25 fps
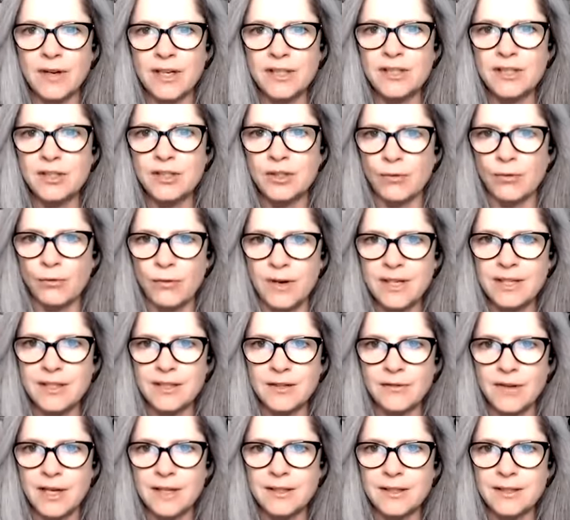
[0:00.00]
of us, the
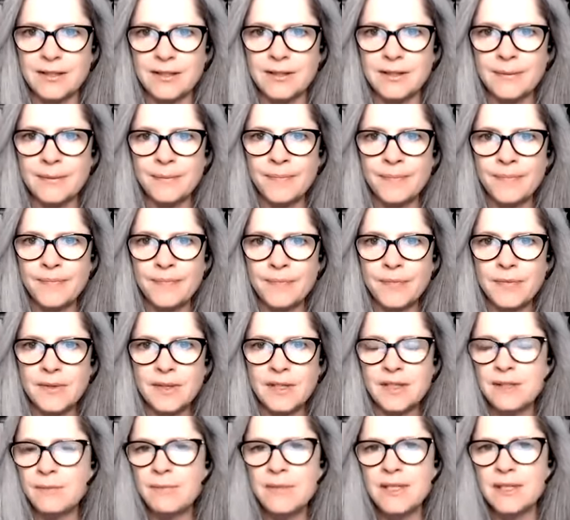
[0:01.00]
rest of us
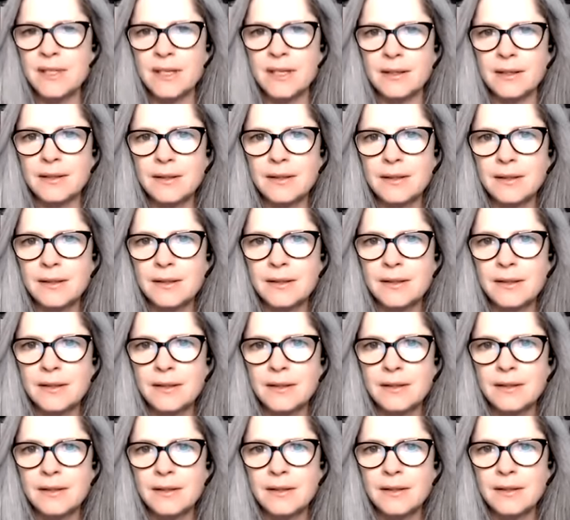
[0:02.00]
is missing.
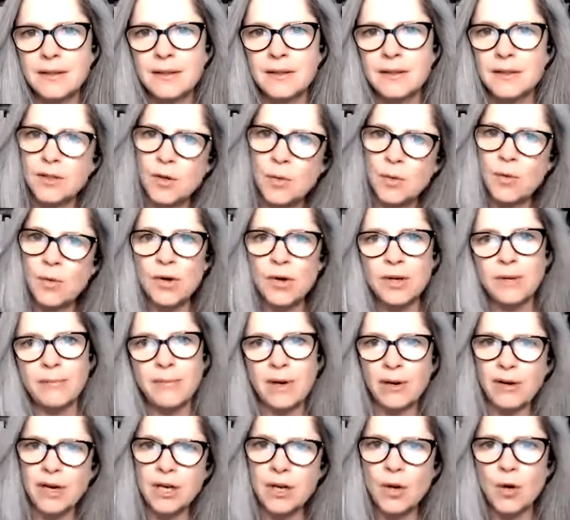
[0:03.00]
So we're on a
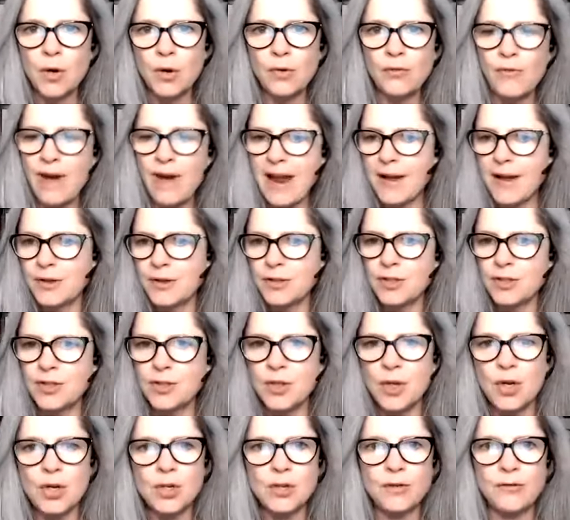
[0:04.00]
merry-go-round
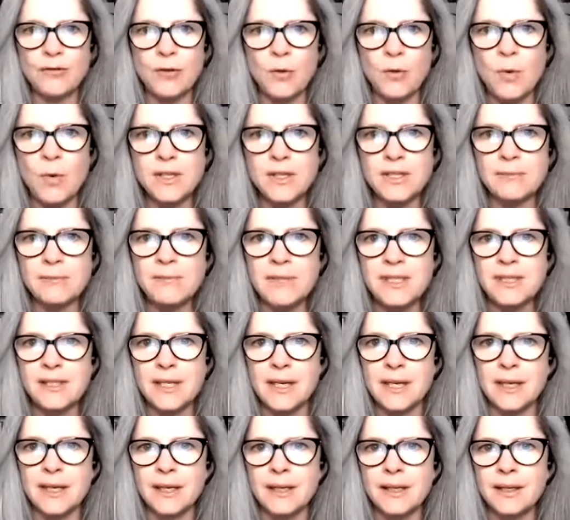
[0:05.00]
search for what's
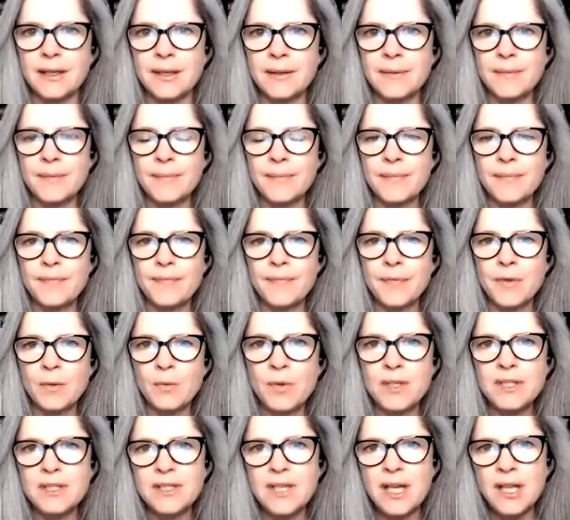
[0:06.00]
missing.
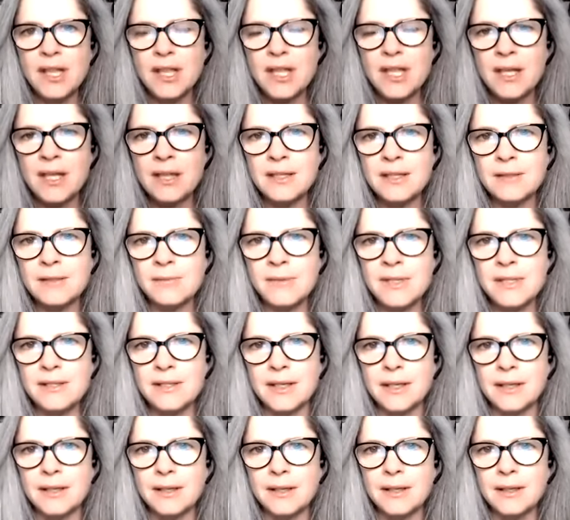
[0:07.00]
What's that thing that's
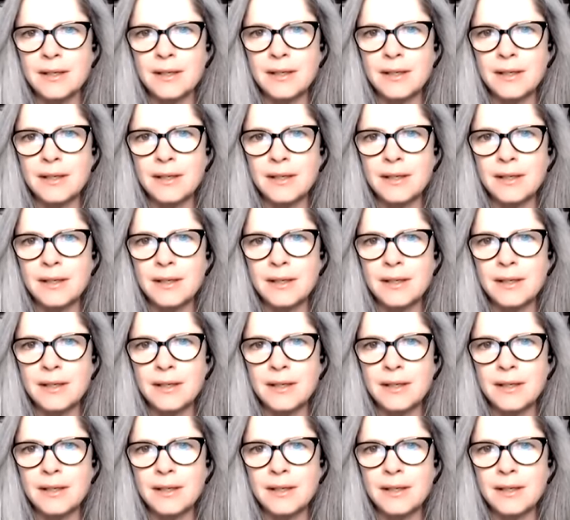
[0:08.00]
missing?